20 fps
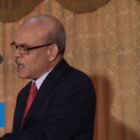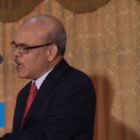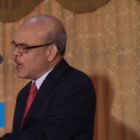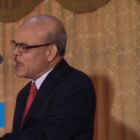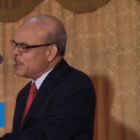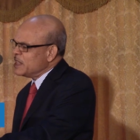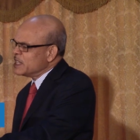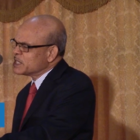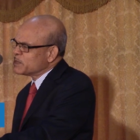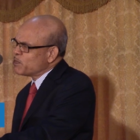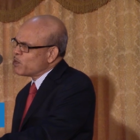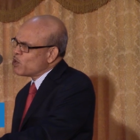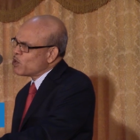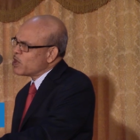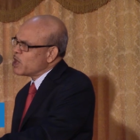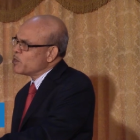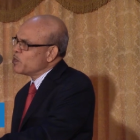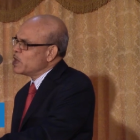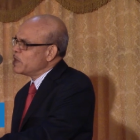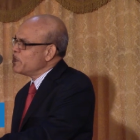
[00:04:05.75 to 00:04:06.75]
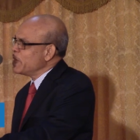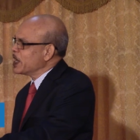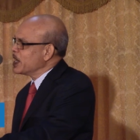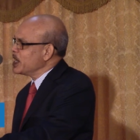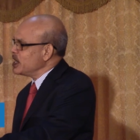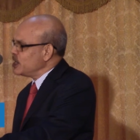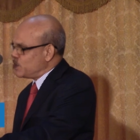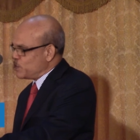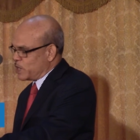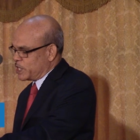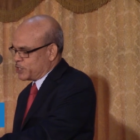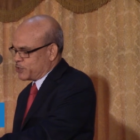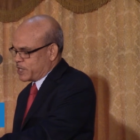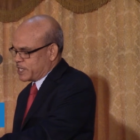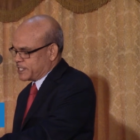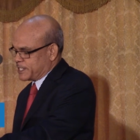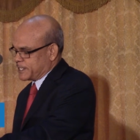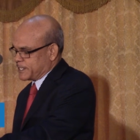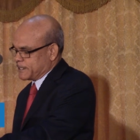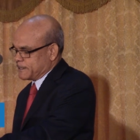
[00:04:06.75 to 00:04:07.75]
And this program will begin to
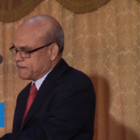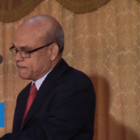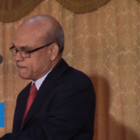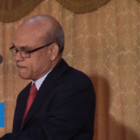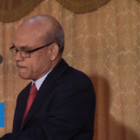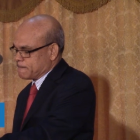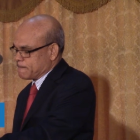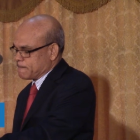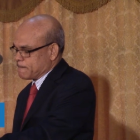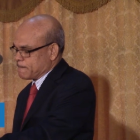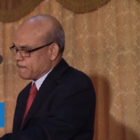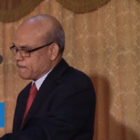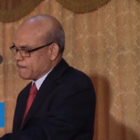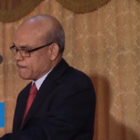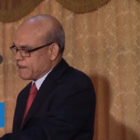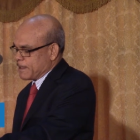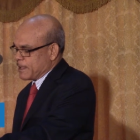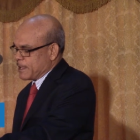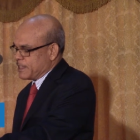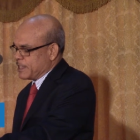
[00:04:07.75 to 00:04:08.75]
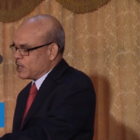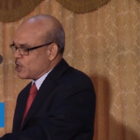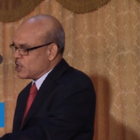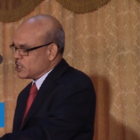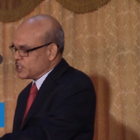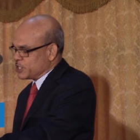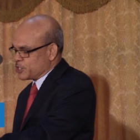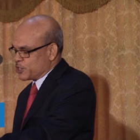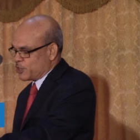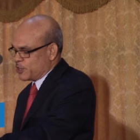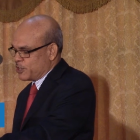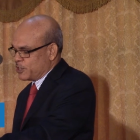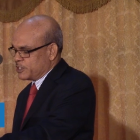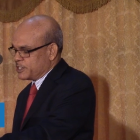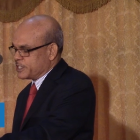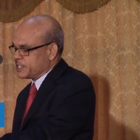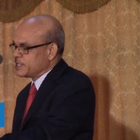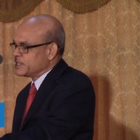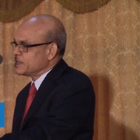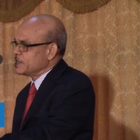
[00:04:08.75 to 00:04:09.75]
address the
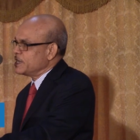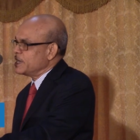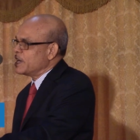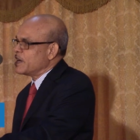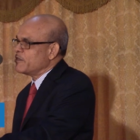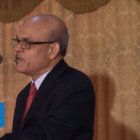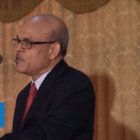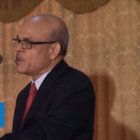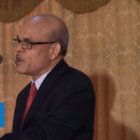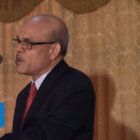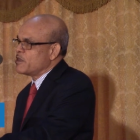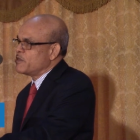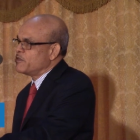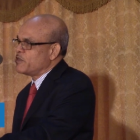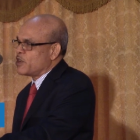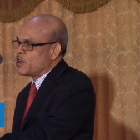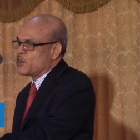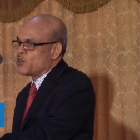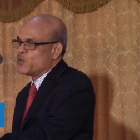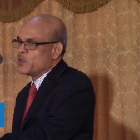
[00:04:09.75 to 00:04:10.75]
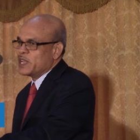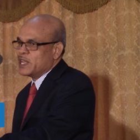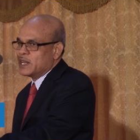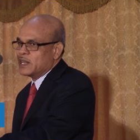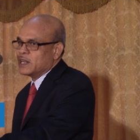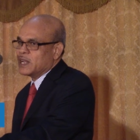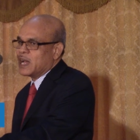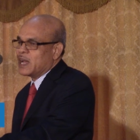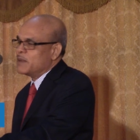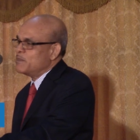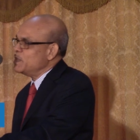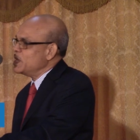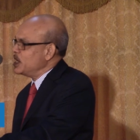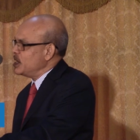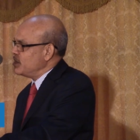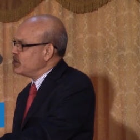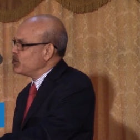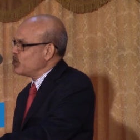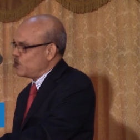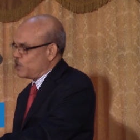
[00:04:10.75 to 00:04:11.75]
concerns in a very, very real and
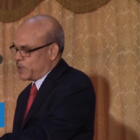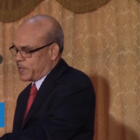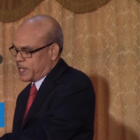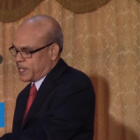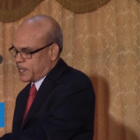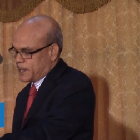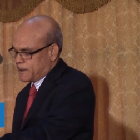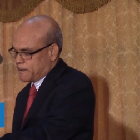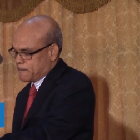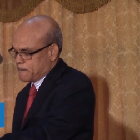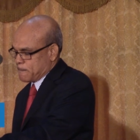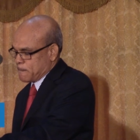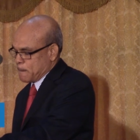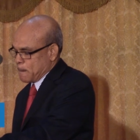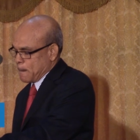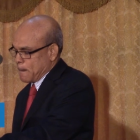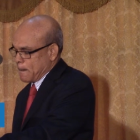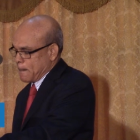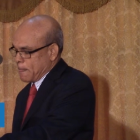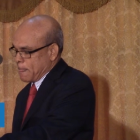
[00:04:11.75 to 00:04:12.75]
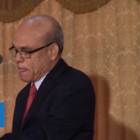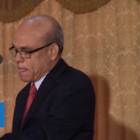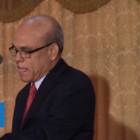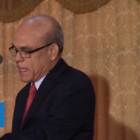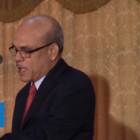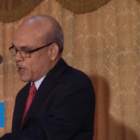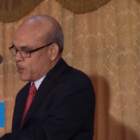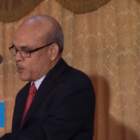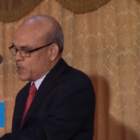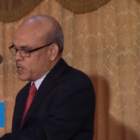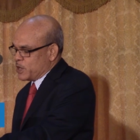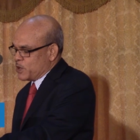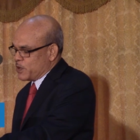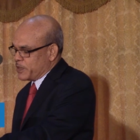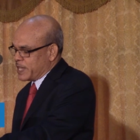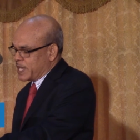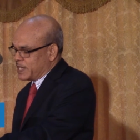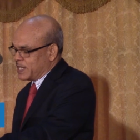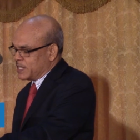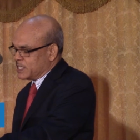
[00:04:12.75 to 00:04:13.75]
meaningful way. We know
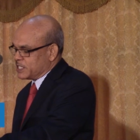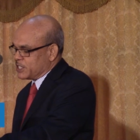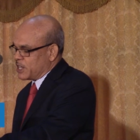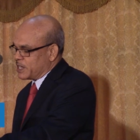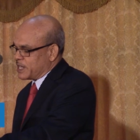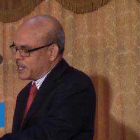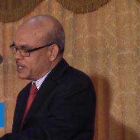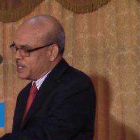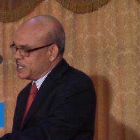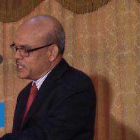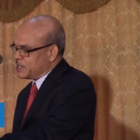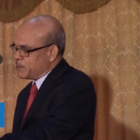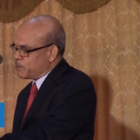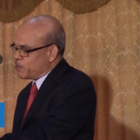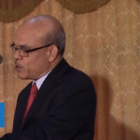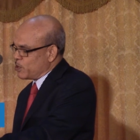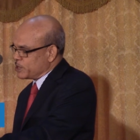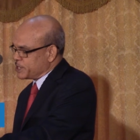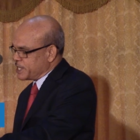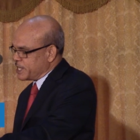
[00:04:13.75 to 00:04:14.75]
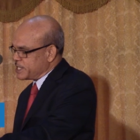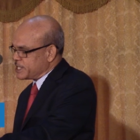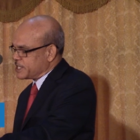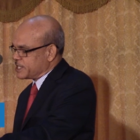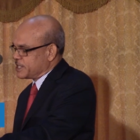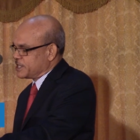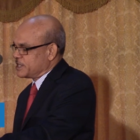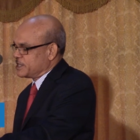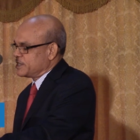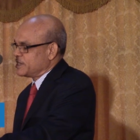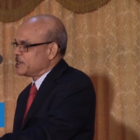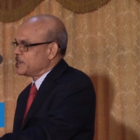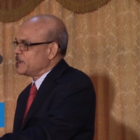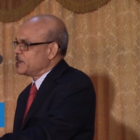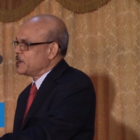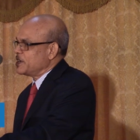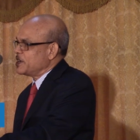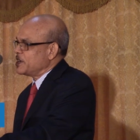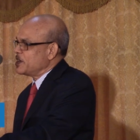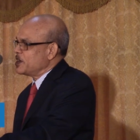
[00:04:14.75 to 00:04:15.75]
that it is not an easy process,
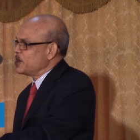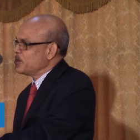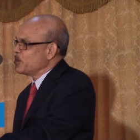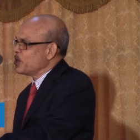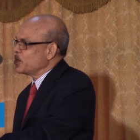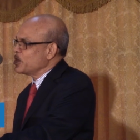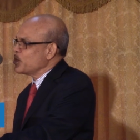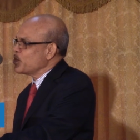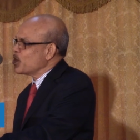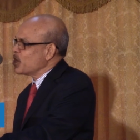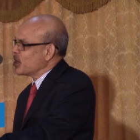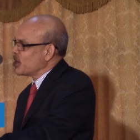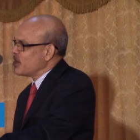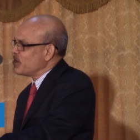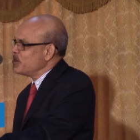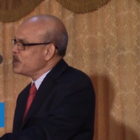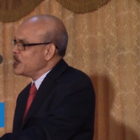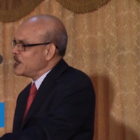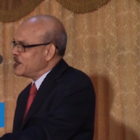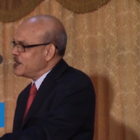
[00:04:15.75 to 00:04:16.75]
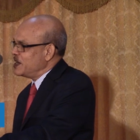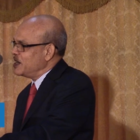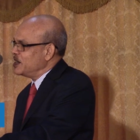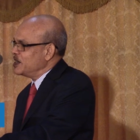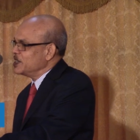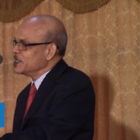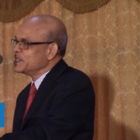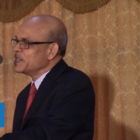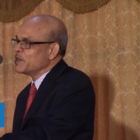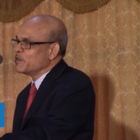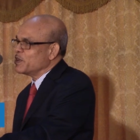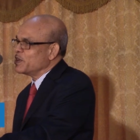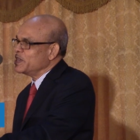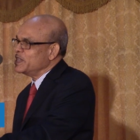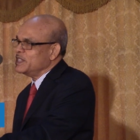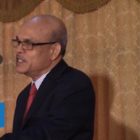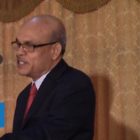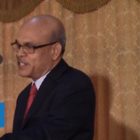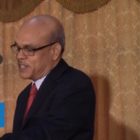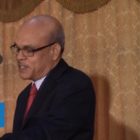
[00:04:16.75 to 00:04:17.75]
but the work of building is never
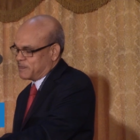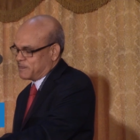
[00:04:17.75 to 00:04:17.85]
easy.